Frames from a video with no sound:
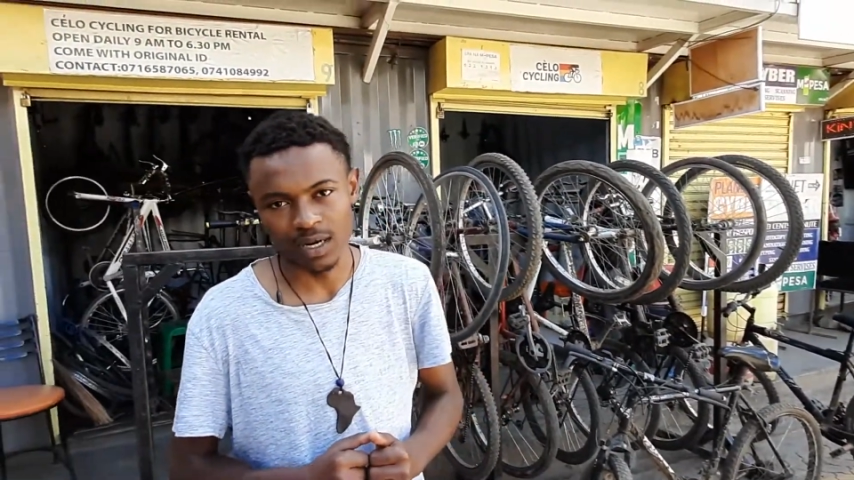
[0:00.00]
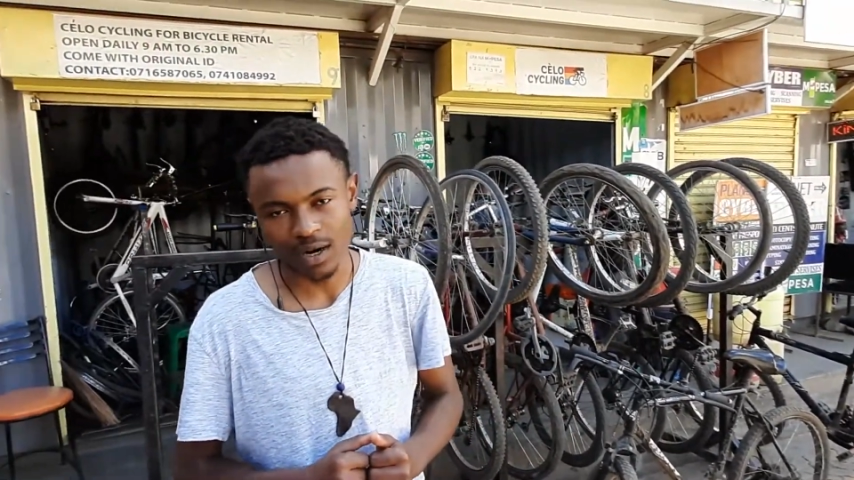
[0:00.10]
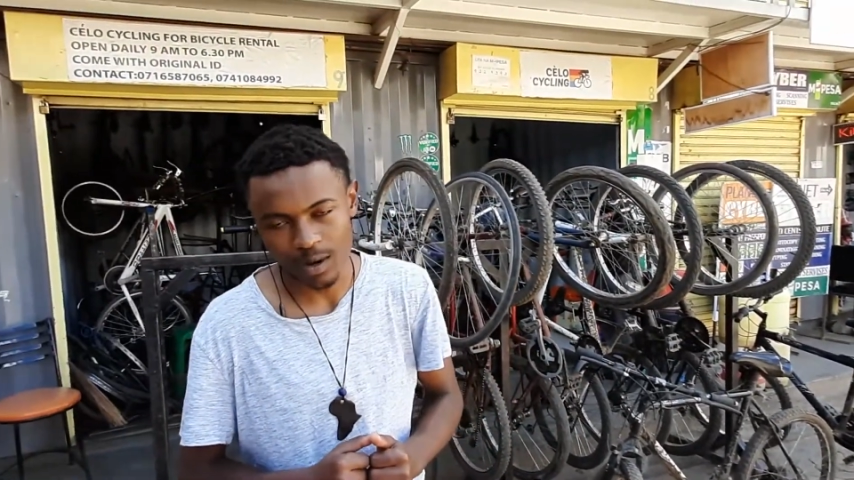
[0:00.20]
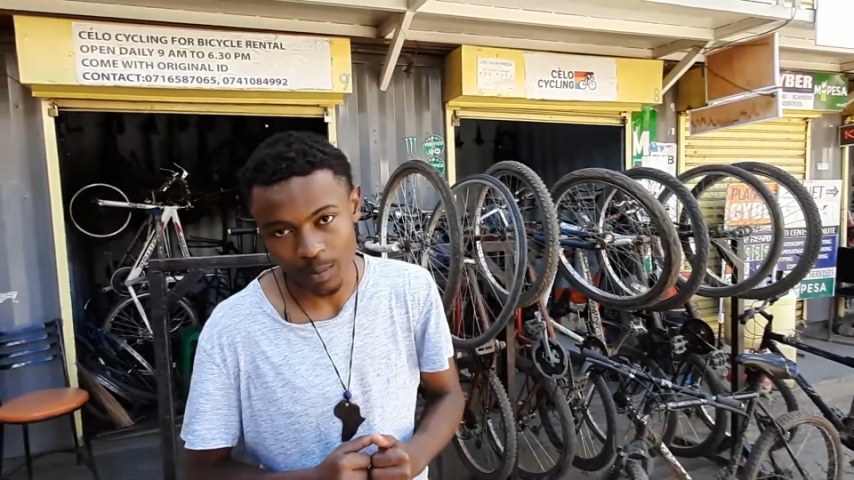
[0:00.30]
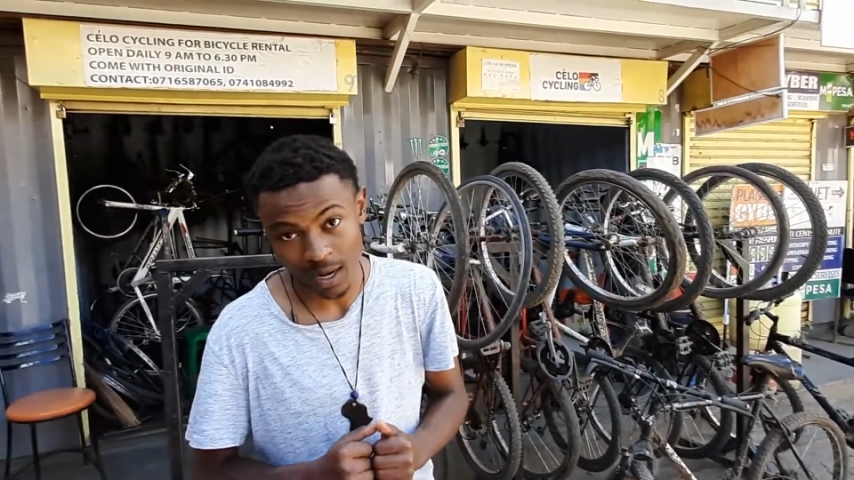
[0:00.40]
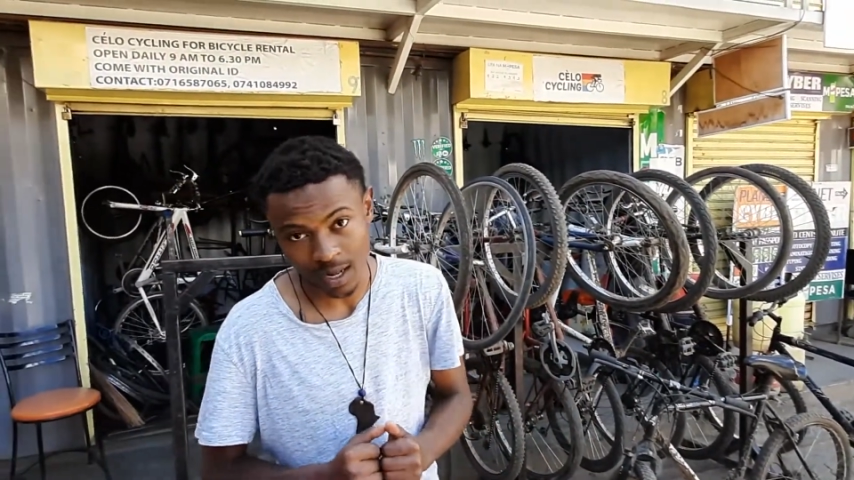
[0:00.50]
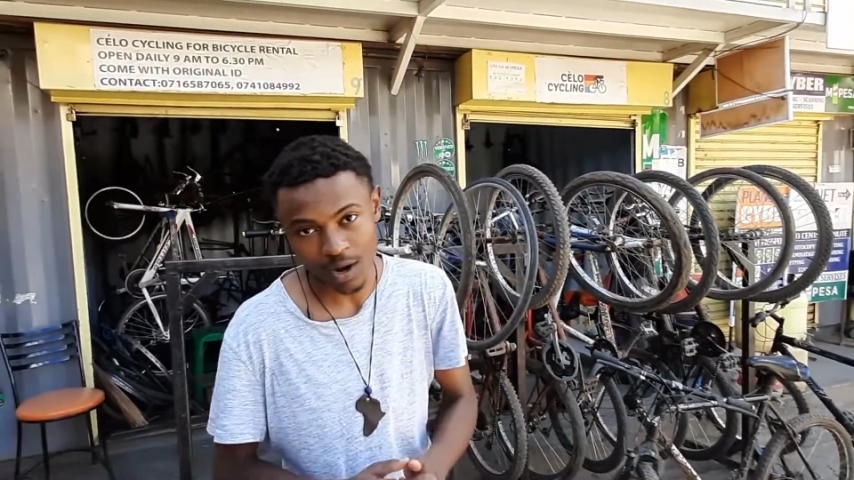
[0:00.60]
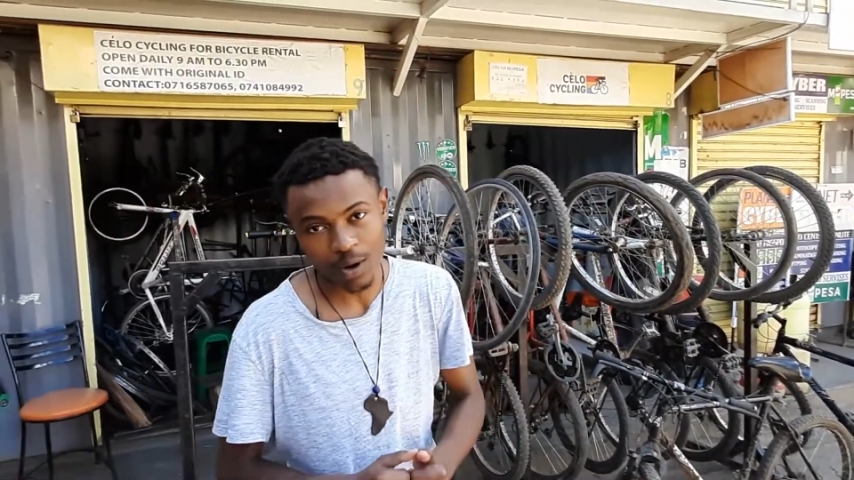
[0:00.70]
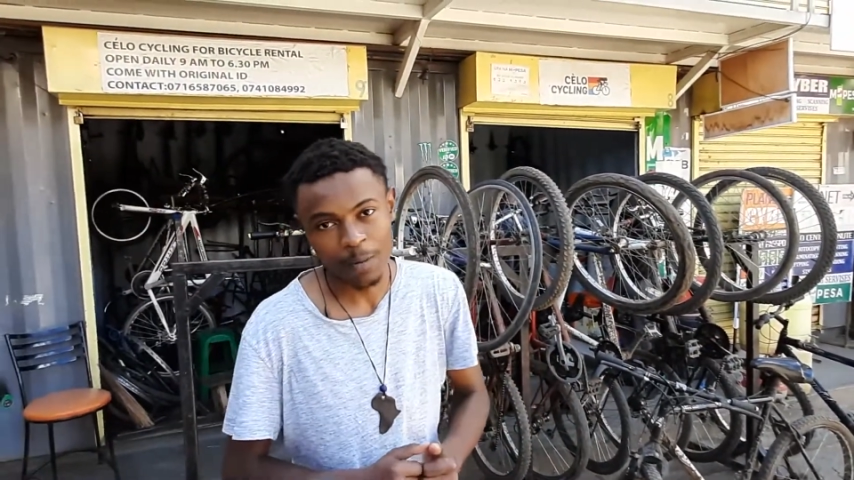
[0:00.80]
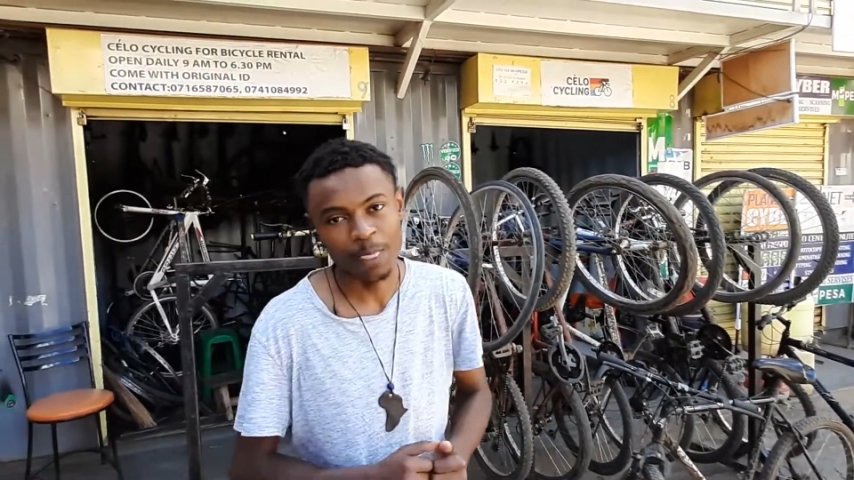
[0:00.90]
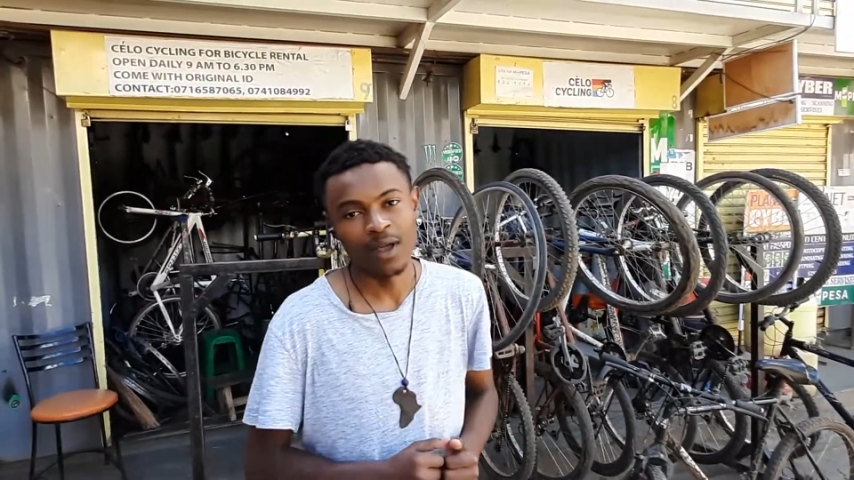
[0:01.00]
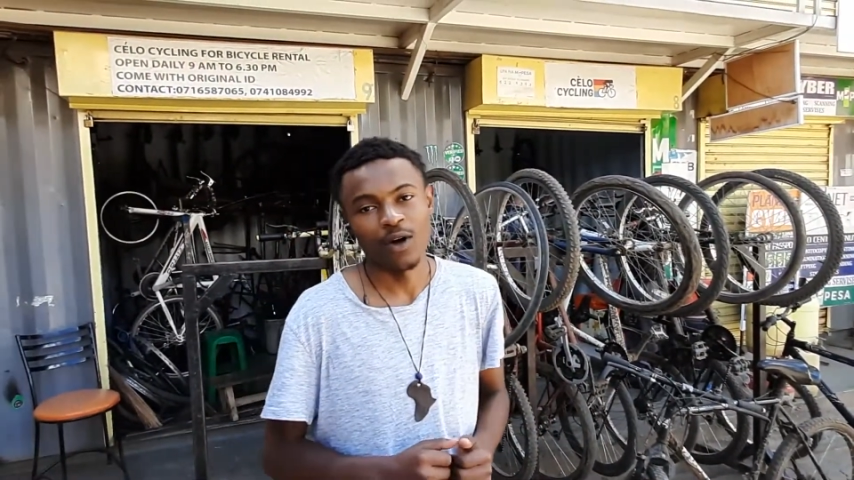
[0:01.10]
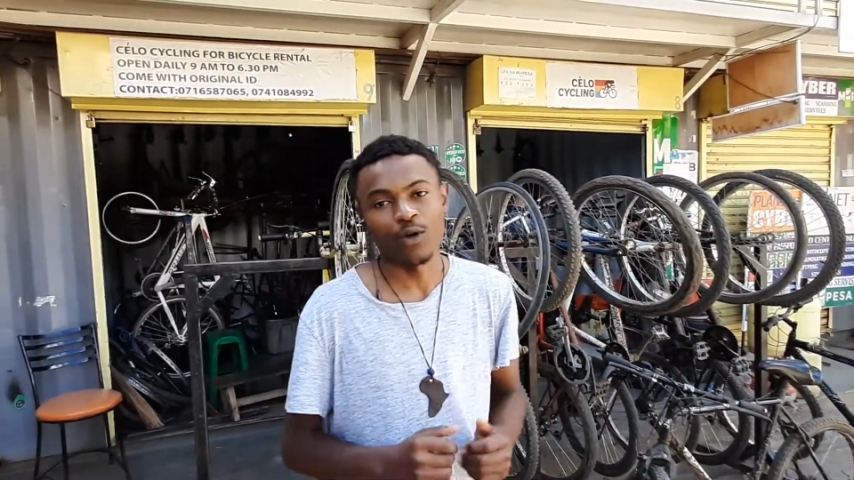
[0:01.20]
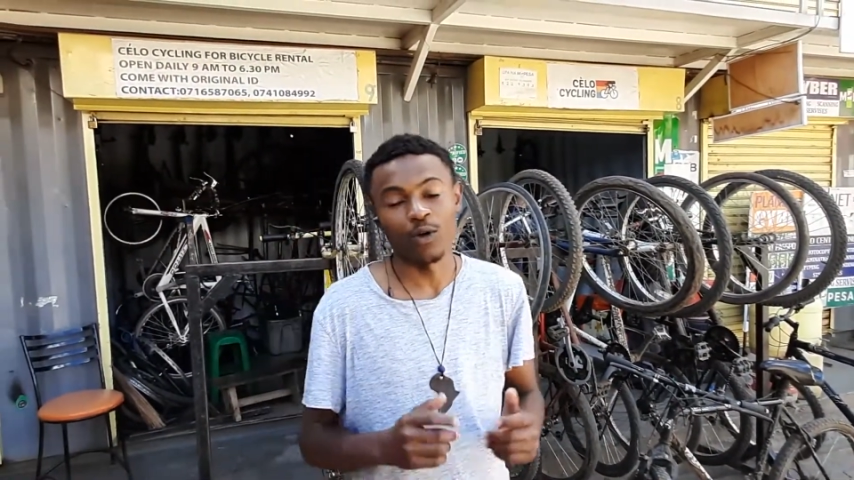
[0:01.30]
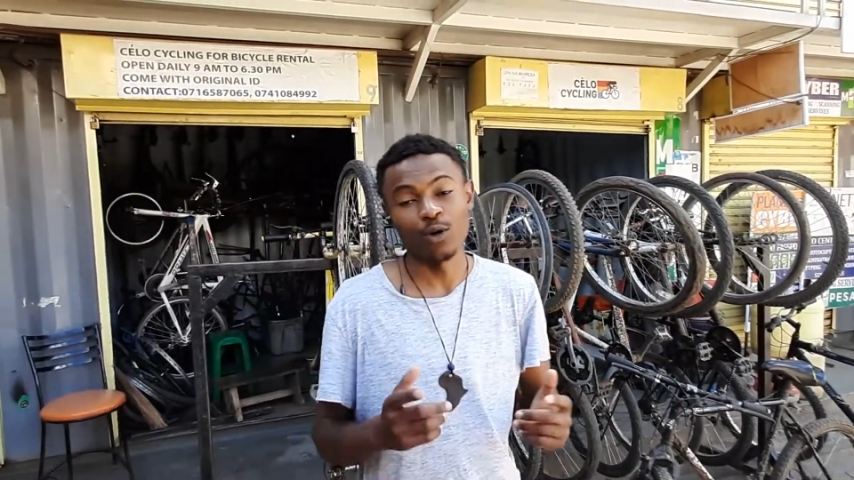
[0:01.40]
per hour
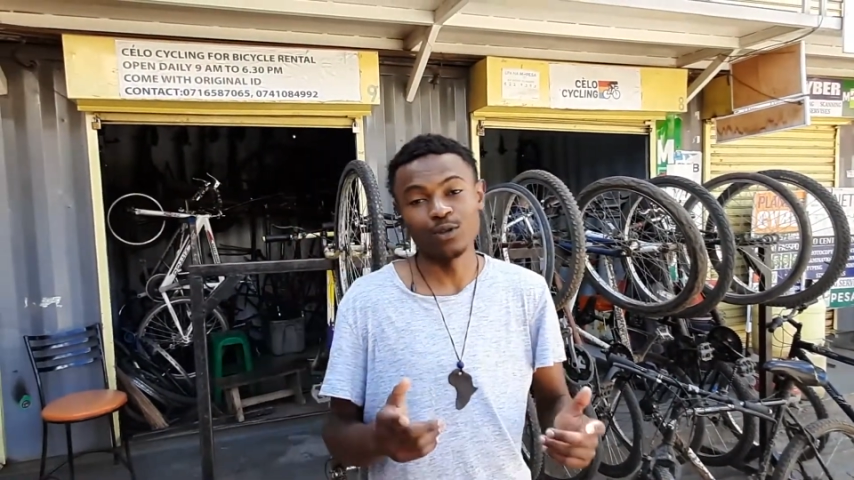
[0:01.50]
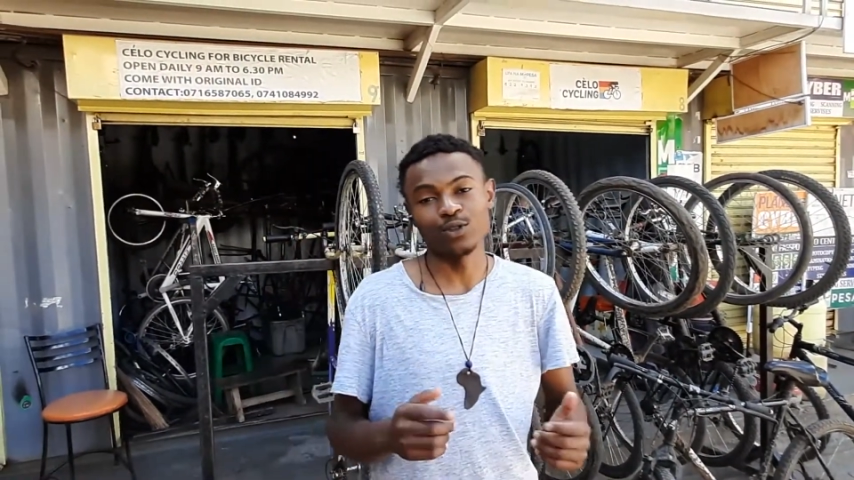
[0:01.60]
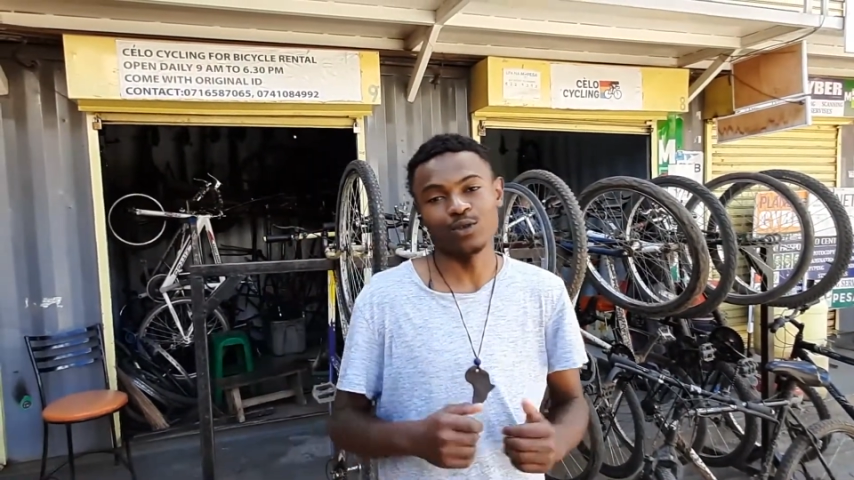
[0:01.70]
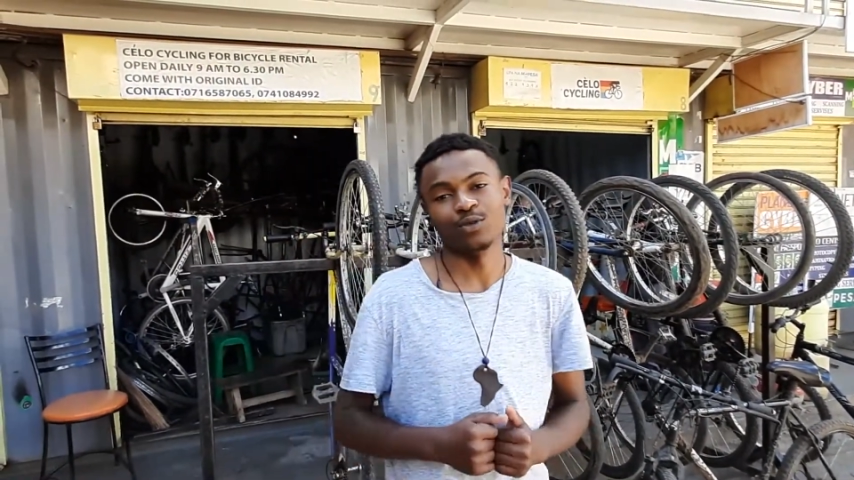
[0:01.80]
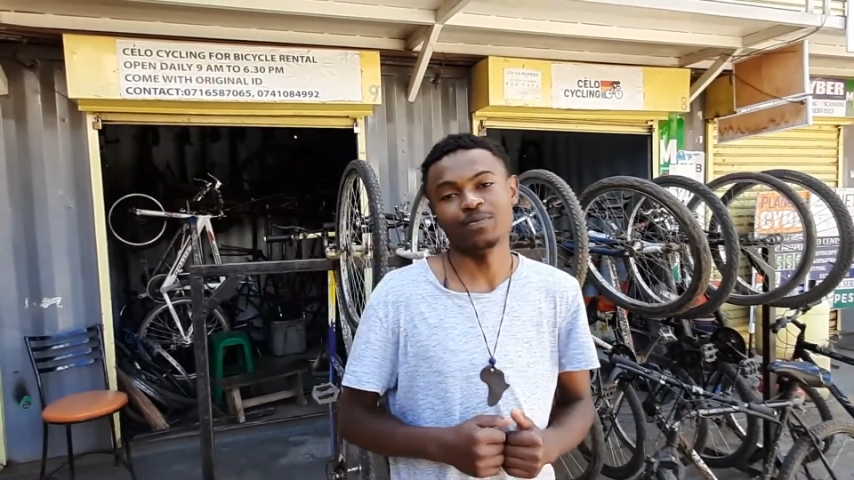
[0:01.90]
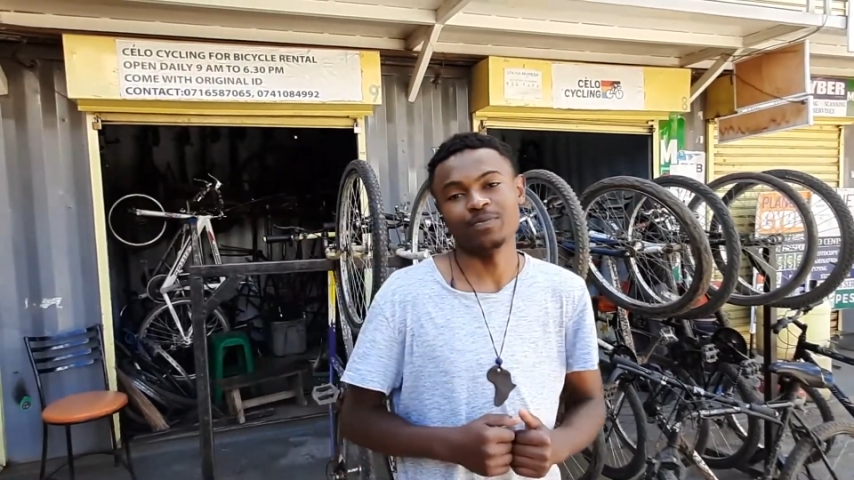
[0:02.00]
or also